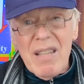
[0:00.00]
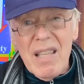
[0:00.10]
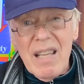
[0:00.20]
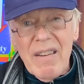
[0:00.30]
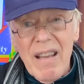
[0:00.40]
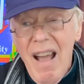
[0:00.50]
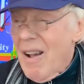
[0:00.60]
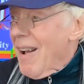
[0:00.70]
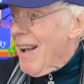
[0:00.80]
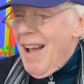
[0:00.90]
theory?
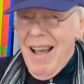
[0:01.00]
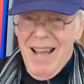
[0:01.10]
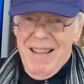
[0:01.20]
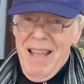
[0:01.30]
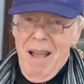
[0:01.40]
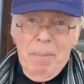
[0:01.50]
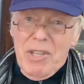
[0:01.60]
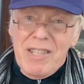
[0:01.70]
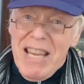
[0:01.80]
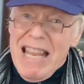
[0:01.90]
But
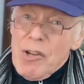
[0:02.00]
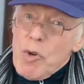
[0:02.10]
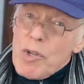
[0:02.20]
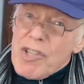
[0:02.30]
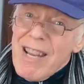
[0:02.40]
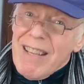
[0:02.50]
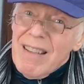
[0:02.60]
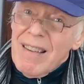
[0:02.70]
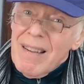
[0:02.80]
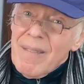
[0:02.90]
it's interesting